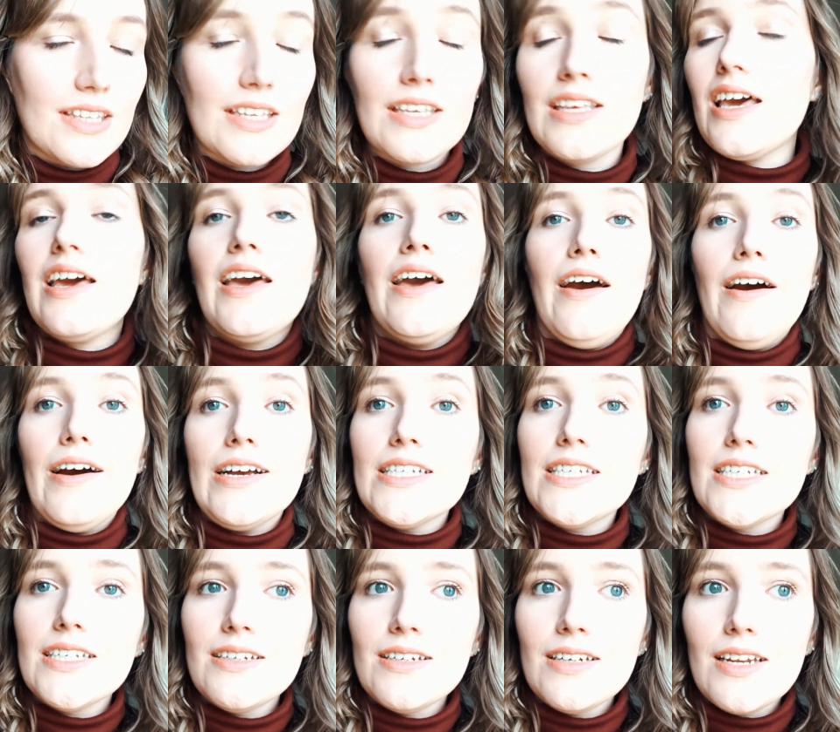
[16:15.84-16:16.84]
Yeah, I
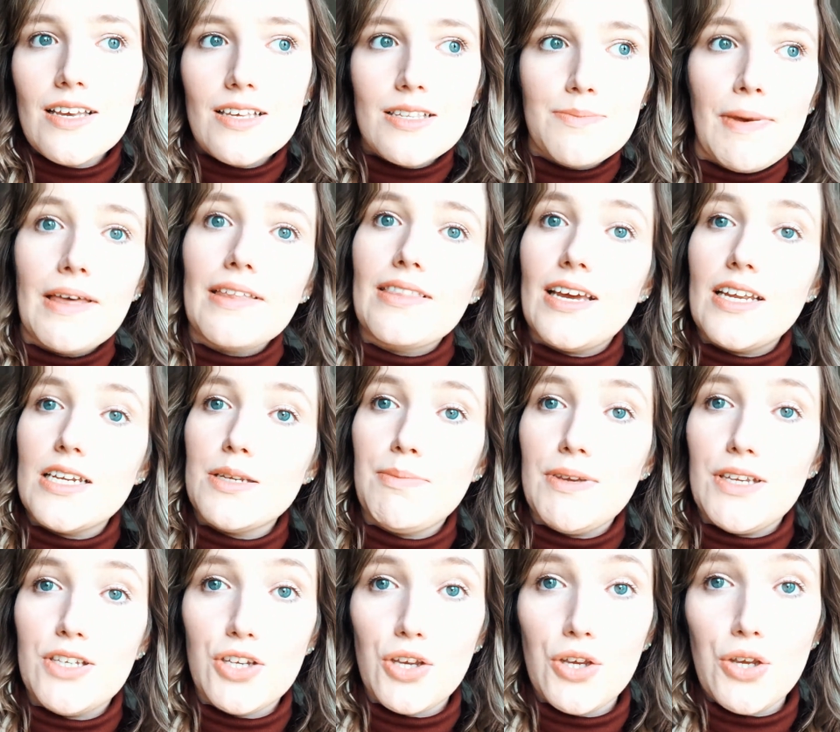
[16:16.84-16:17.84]
didn't expect there to
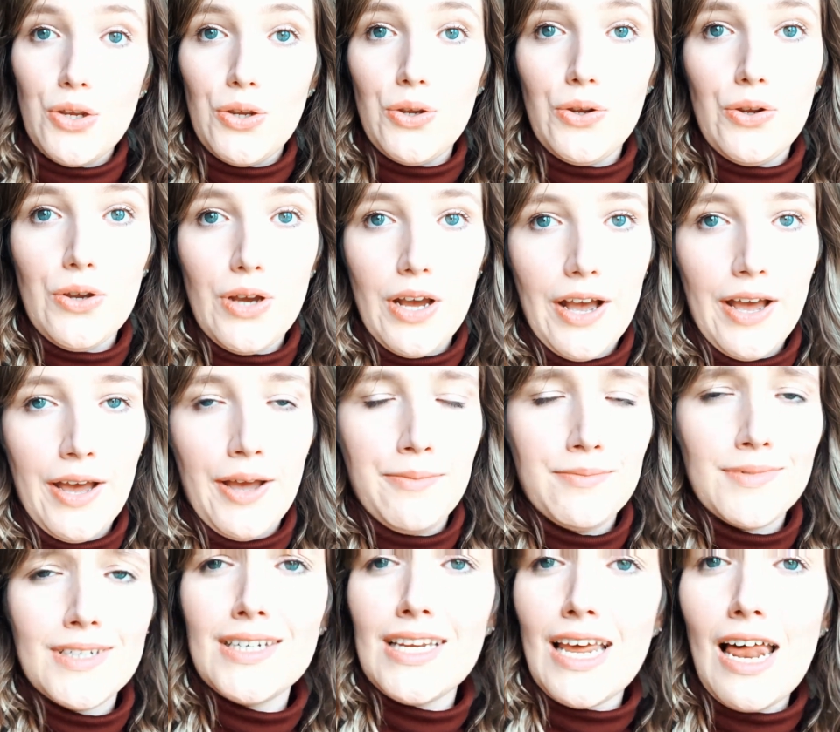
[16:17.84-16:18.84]
be two
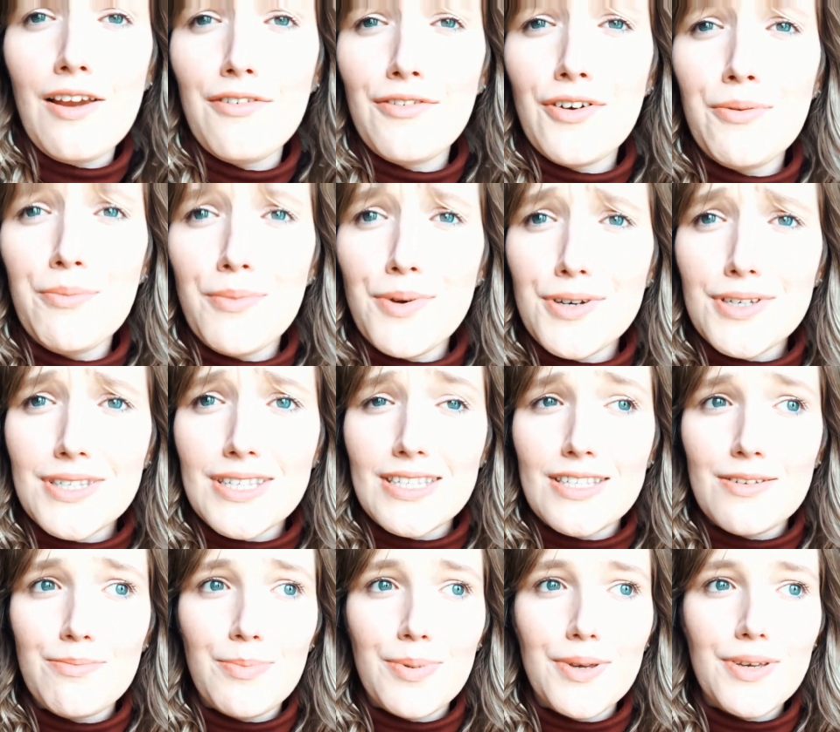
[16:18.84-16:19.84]
telephone boxes
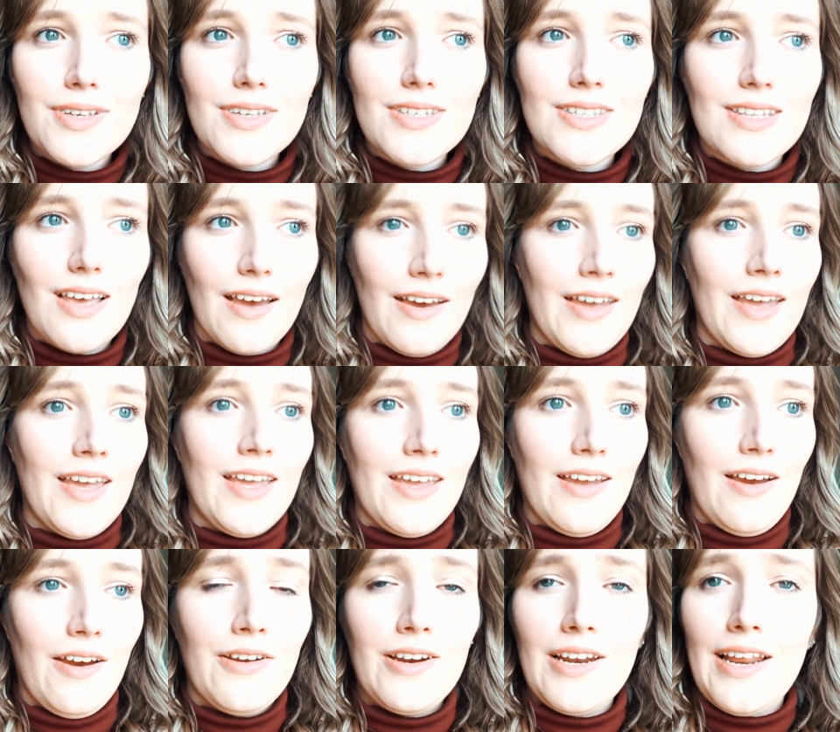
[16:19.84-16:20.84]
of books.
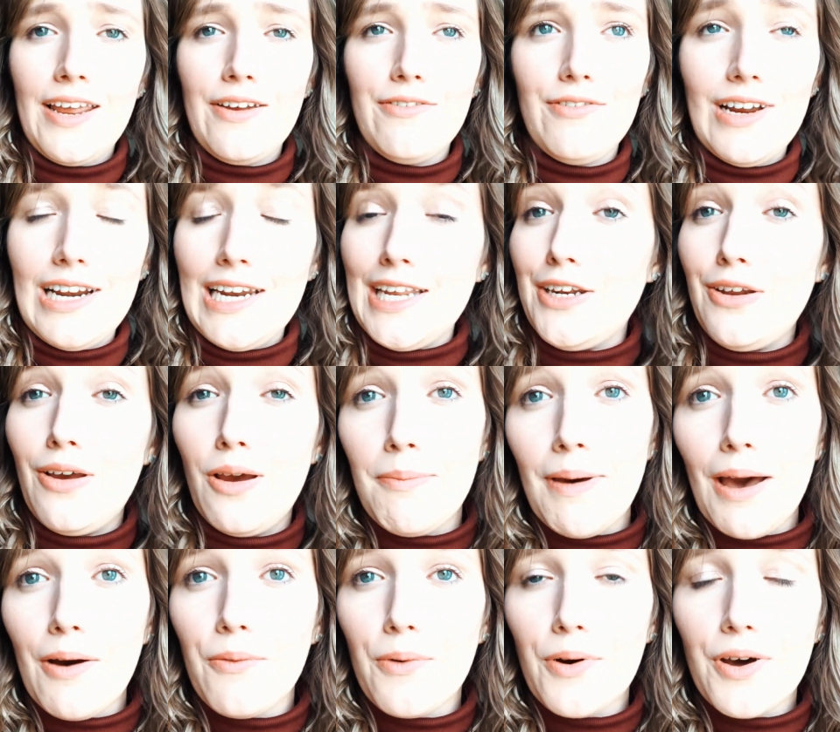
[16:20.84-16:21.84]
I only really knew
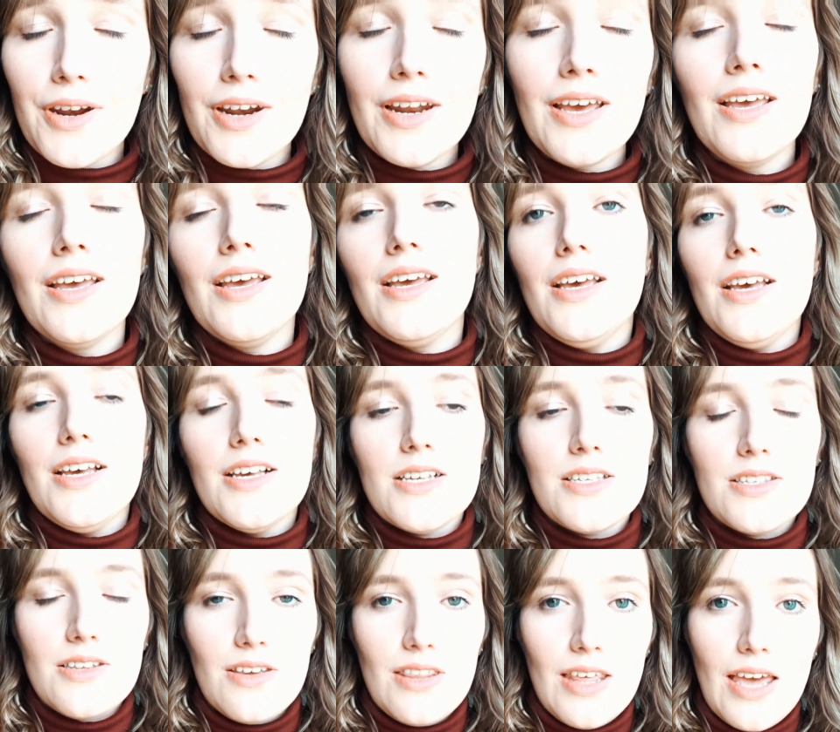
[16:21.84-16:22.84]
about one,
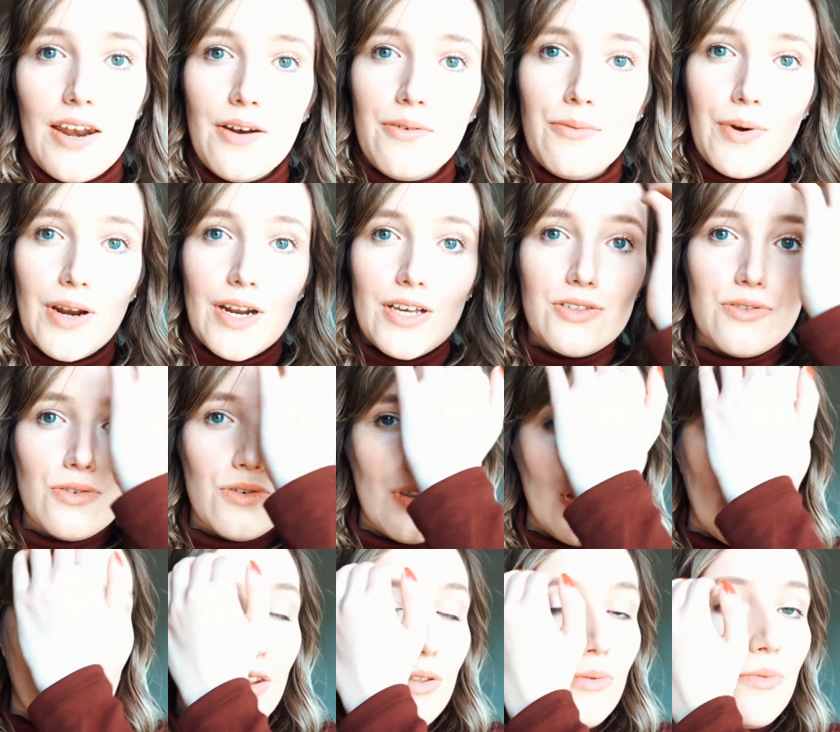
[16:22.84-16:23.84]
so then when I saw
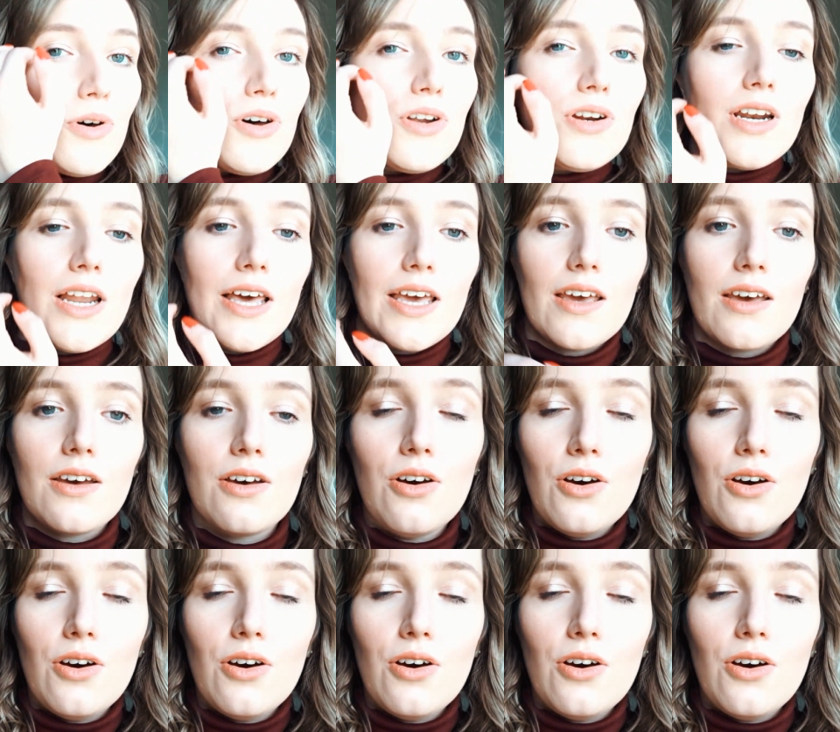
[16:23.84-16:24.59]
the other one like